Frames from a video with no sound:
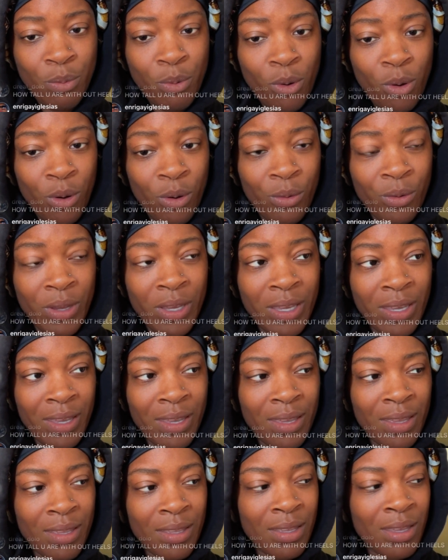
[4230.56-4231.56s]
to Puerto
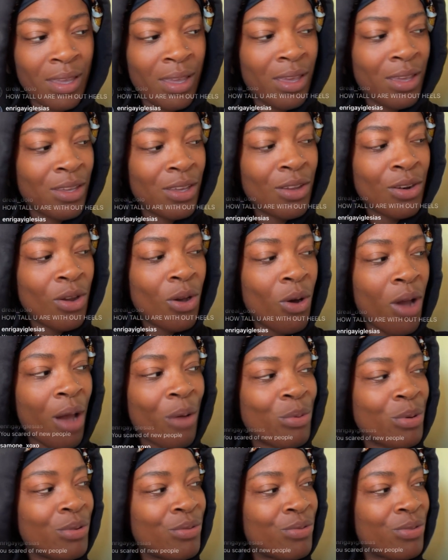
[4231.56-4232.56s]
Rican, you know,
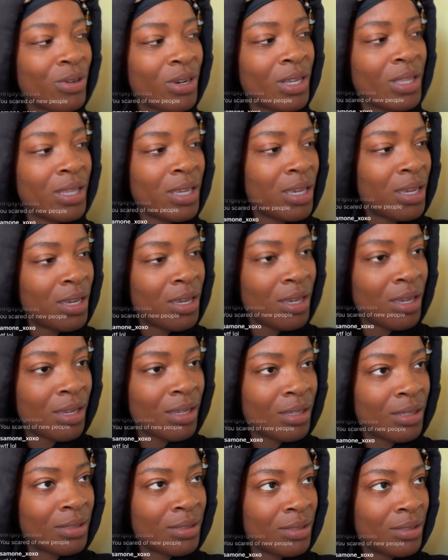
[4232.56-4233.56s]
I would really
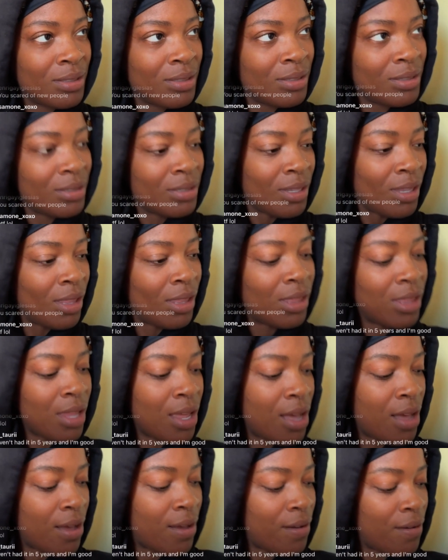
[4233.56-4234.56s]

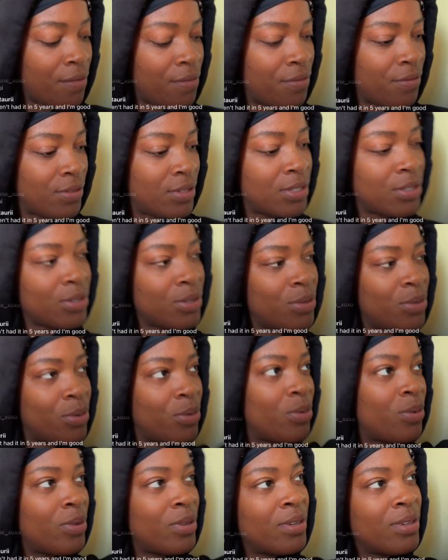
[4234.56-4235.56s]
love to.
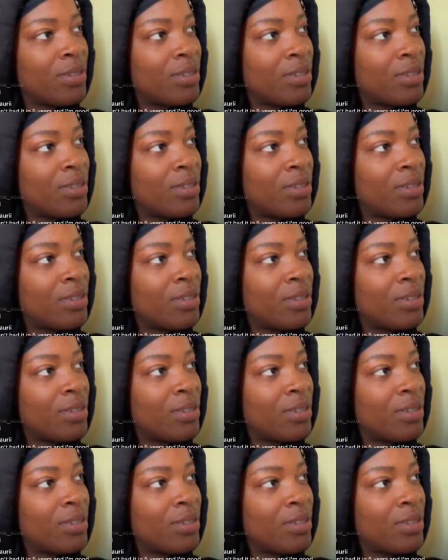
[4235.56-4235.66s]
